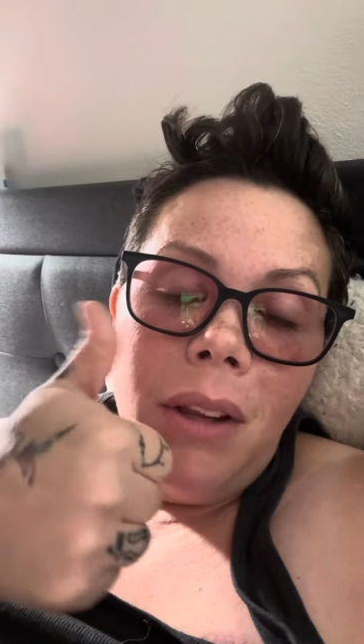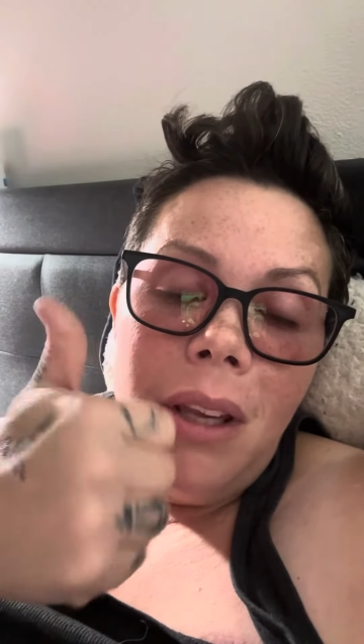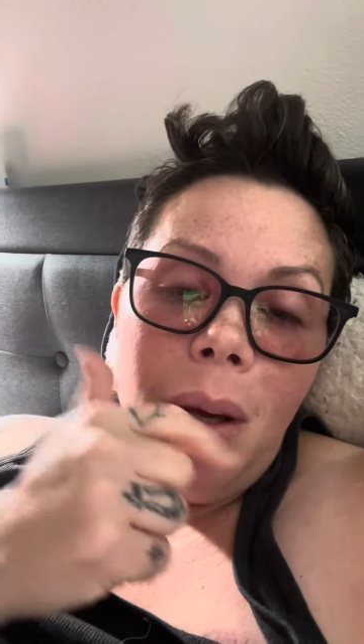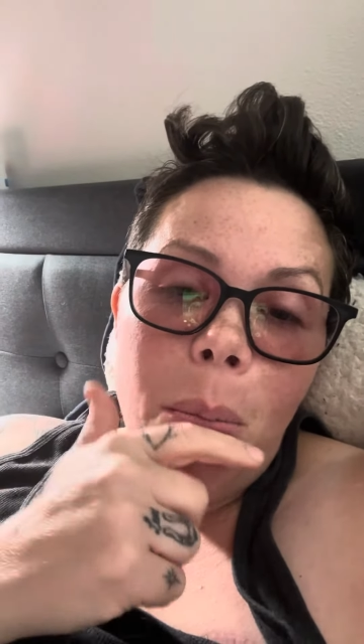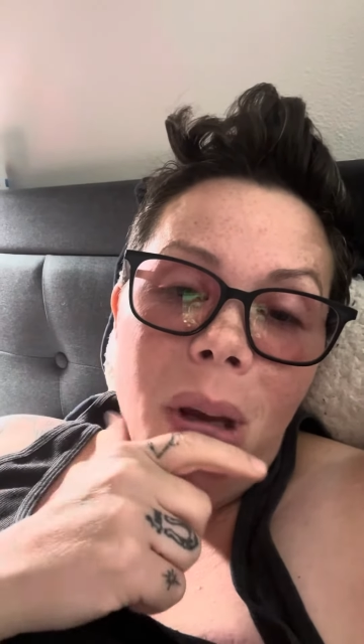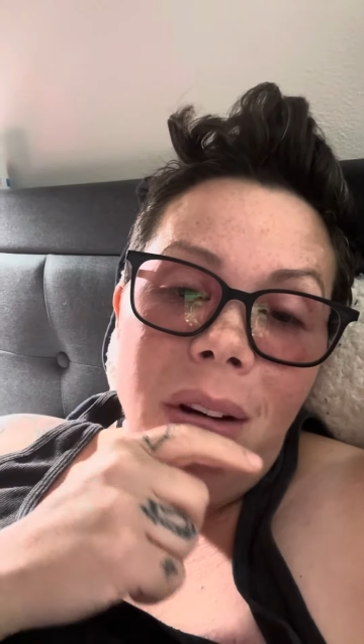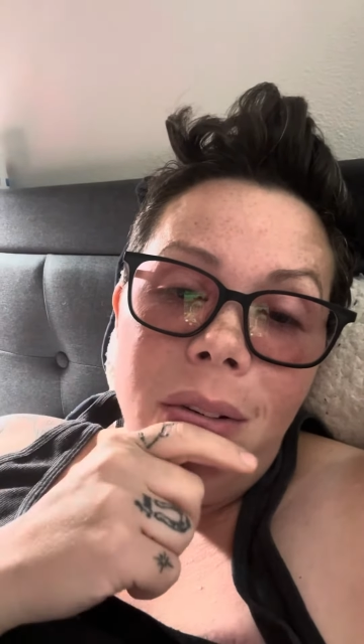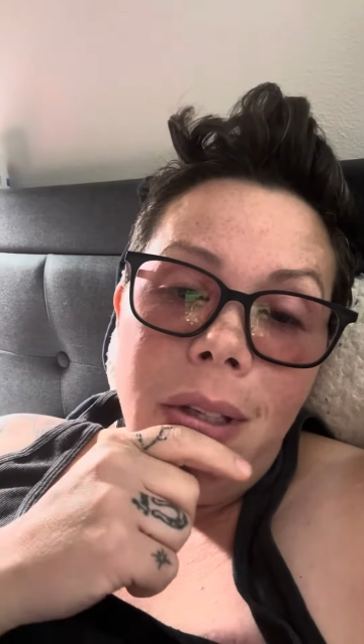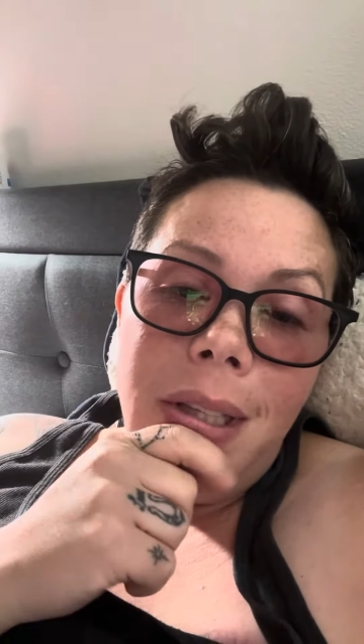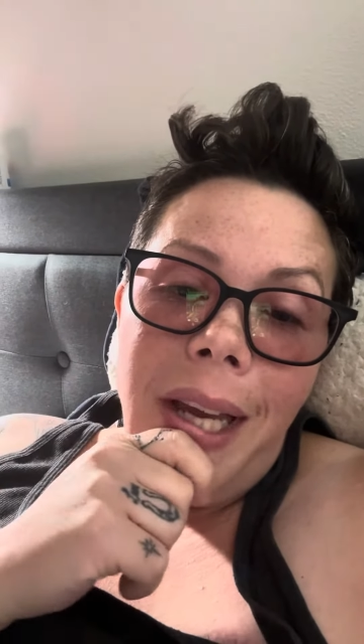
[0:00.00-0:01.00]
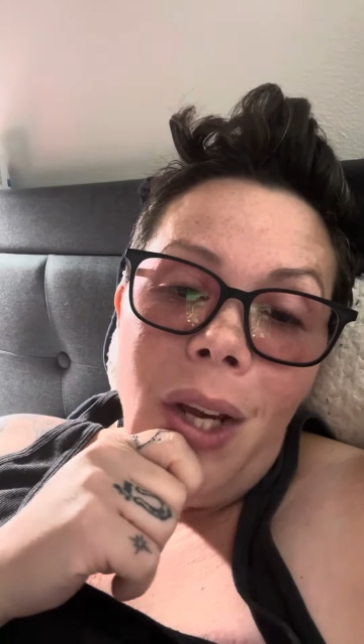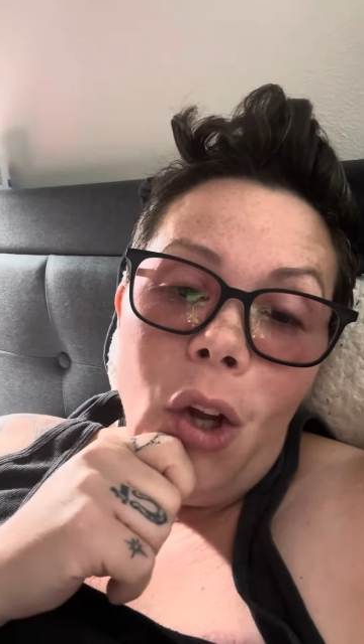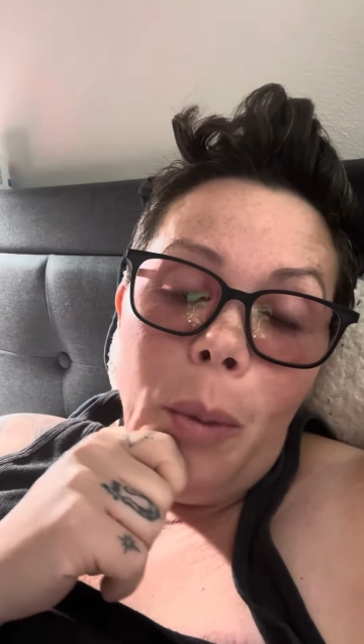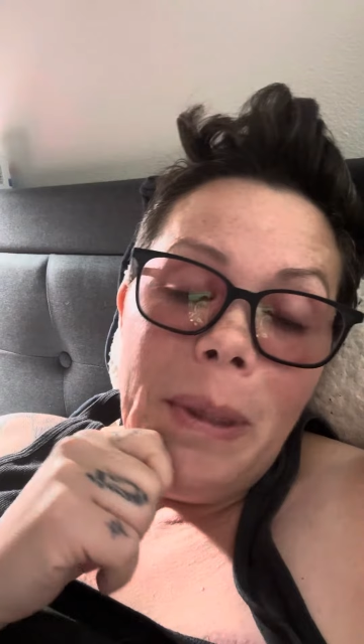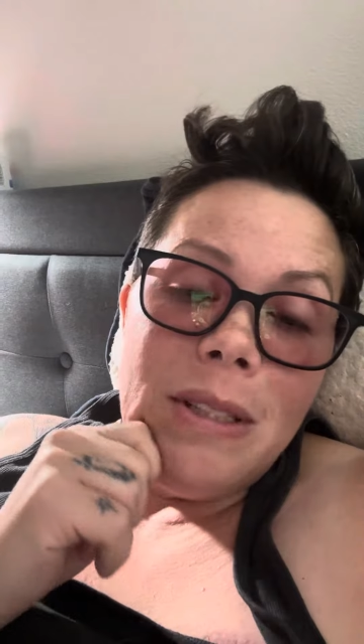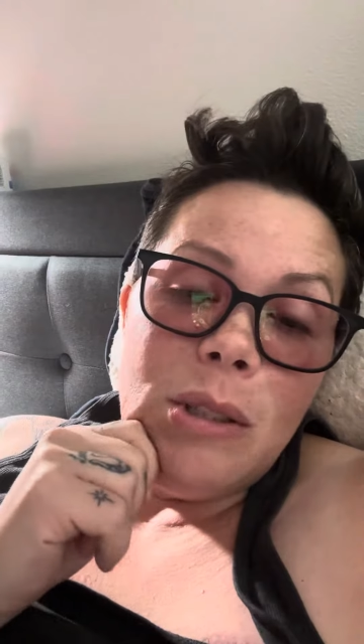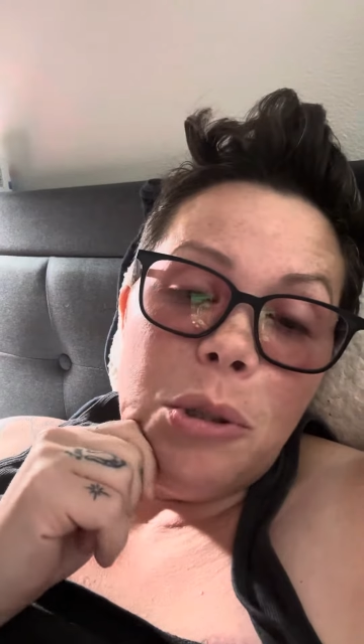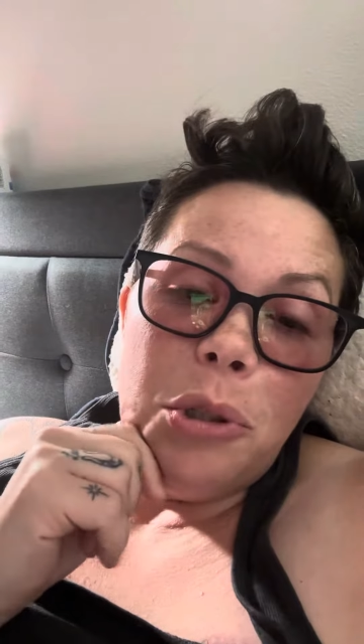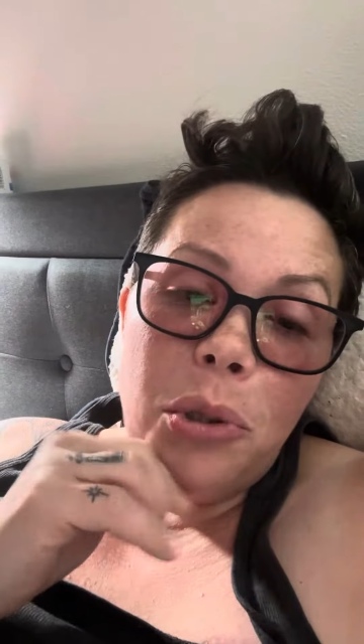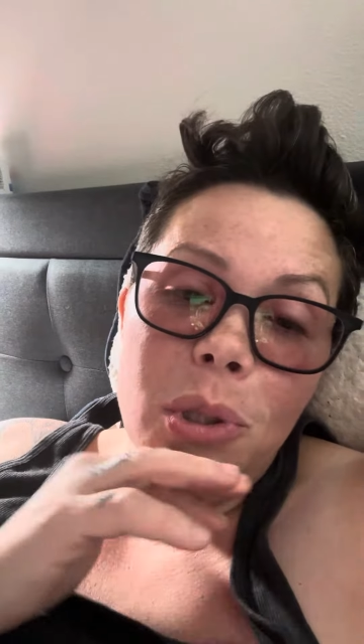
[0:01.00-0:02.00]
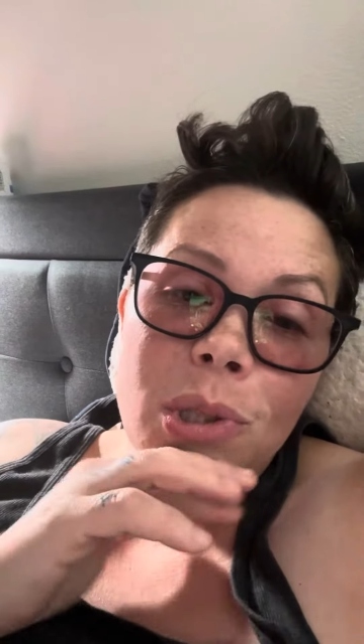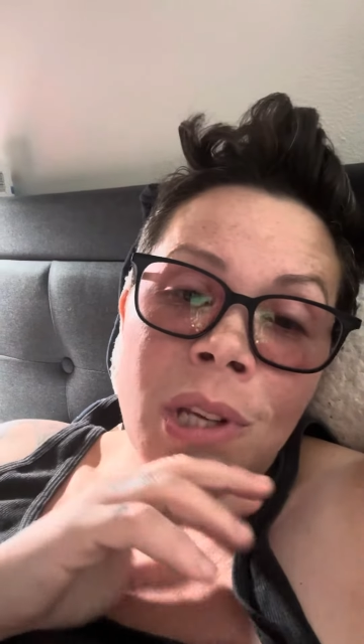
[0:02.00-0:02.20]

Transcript: link above and like all my socials.